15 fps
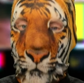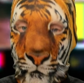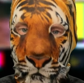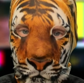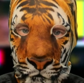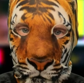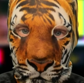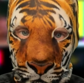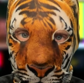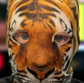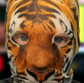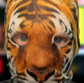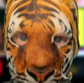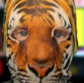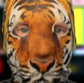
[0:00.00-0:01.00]
What do we got
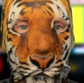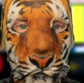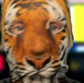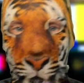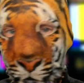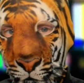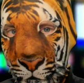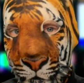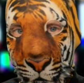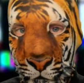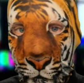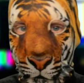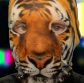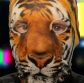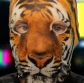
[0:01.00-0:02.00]
today? Baby
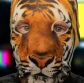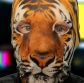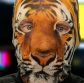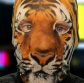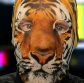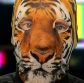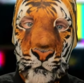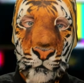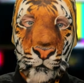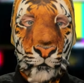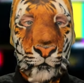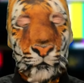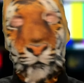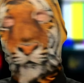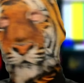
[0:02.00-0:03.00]
Daddy Mommy,
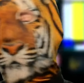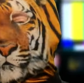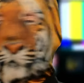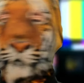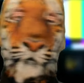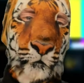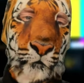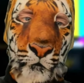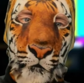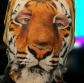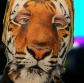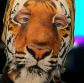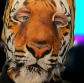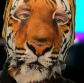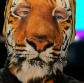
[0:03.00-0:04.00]
Sweet Living,
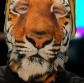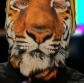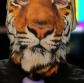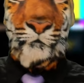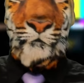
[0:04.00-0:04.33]
an